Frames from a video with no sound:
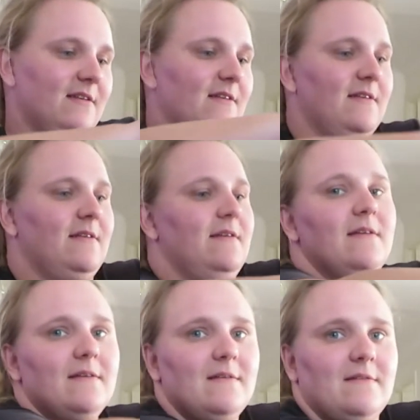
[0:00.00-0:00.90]

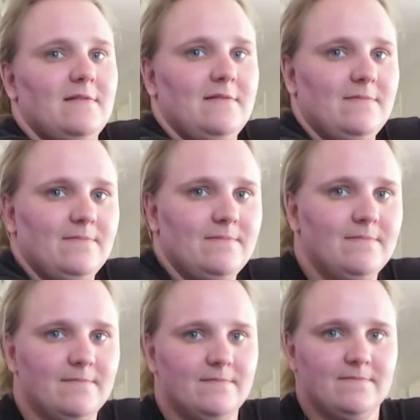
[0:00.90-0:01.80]

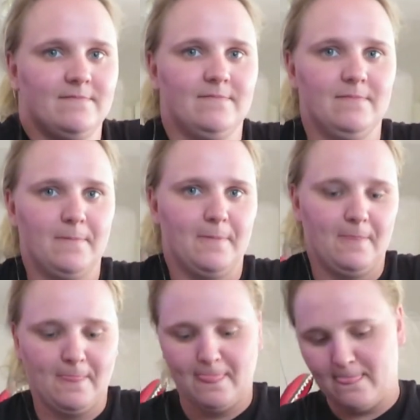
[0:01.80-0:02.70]

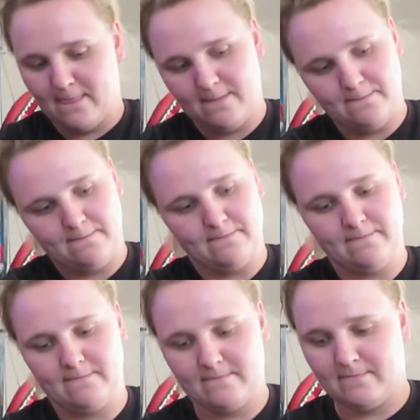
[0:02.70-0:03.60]

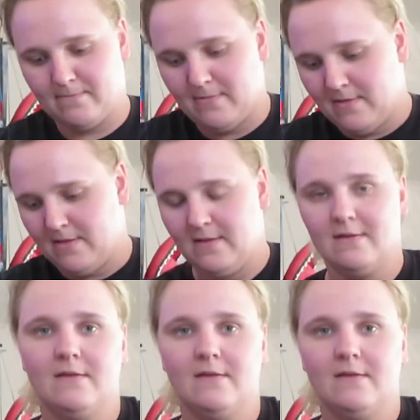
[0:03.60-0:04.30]
[no speech]